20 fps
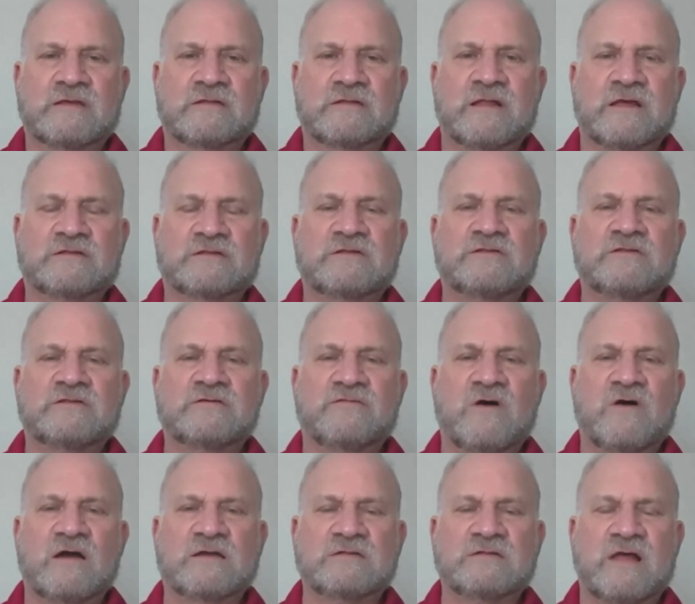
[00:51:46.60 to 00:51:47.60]
Like the
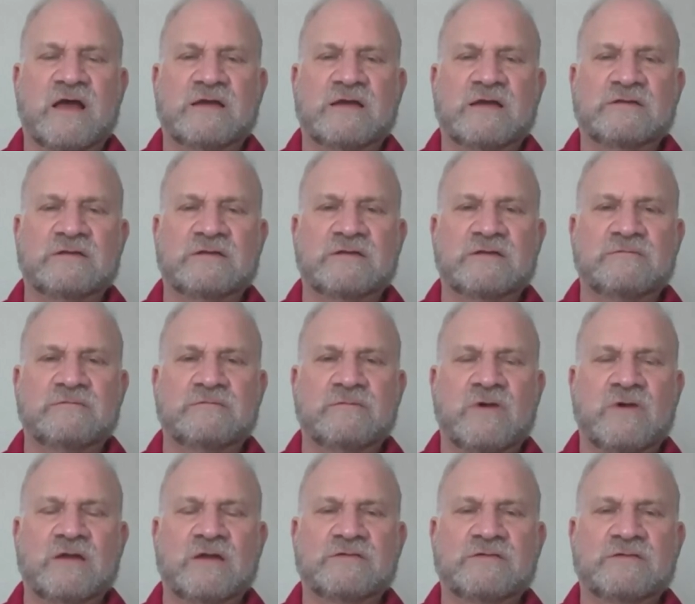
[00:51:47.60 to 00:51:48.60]
divine light in
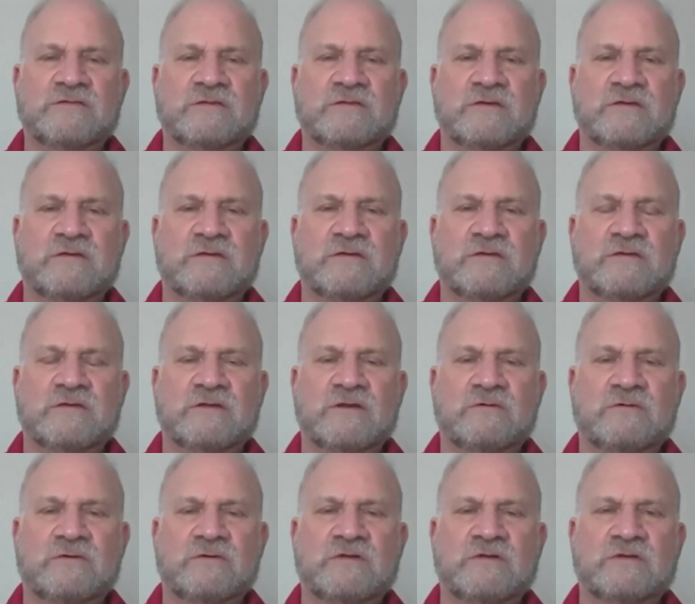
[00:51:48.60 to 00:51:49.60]

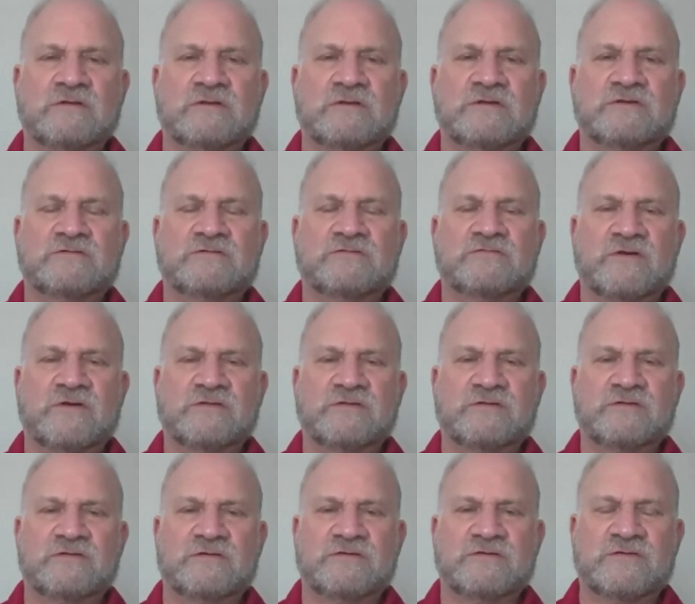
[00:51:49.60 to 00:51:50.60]
in each of us
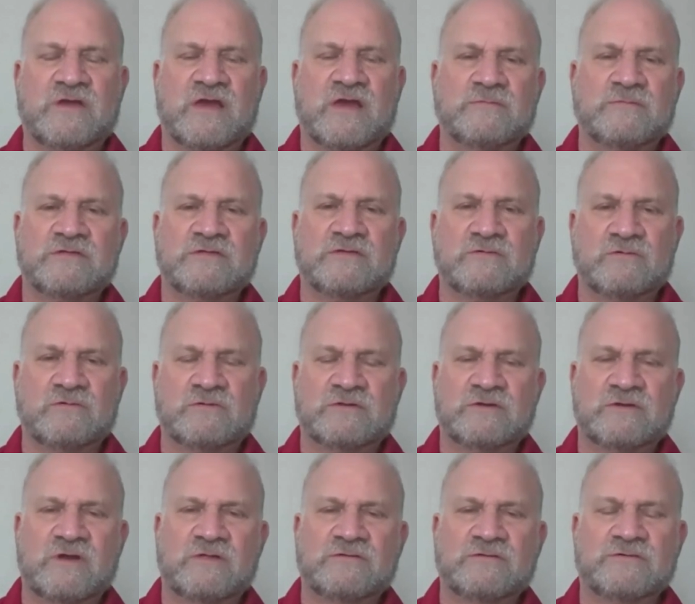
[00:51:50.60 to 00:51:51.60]
is the same as in all the
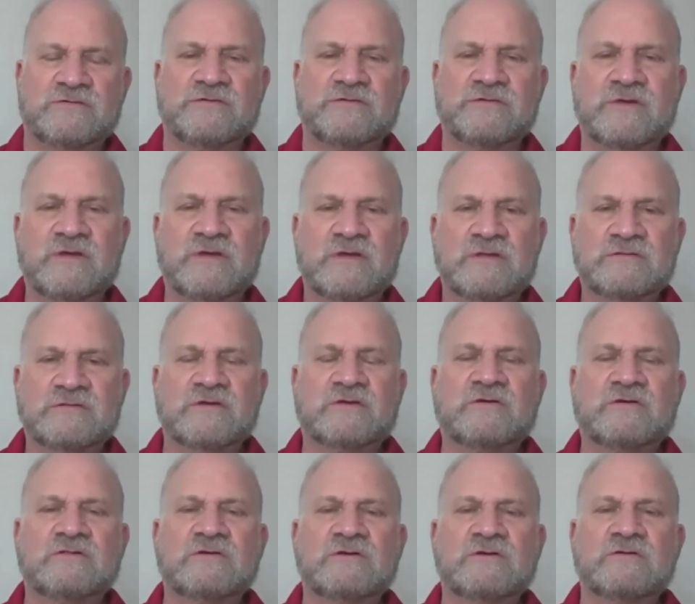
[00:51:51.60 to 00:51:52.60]
others. The
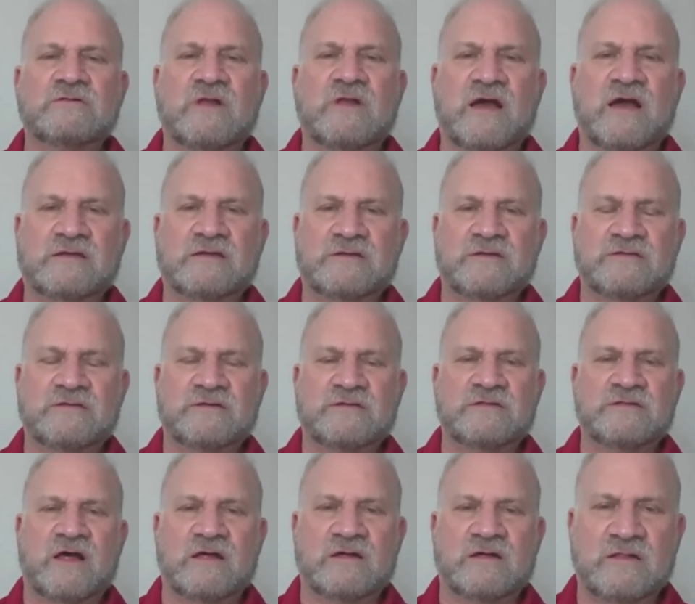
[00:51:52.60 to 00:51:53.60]
clear light, as the
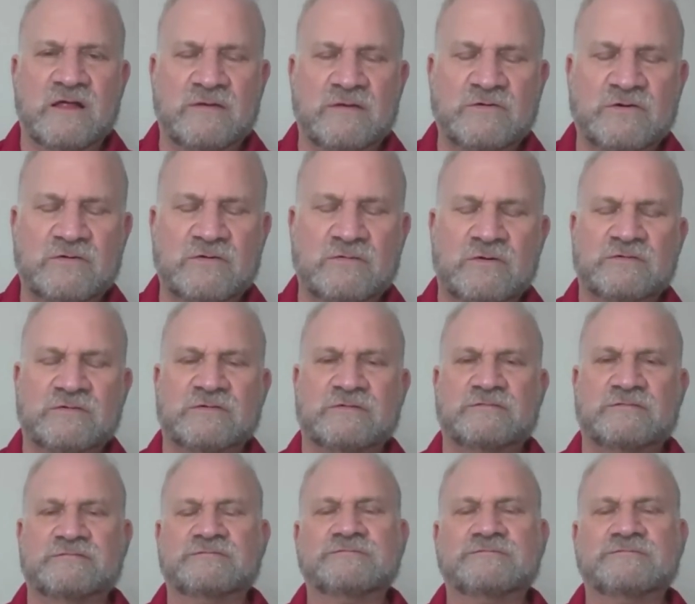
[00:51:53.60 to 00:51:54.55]
Dalai Lama calls it.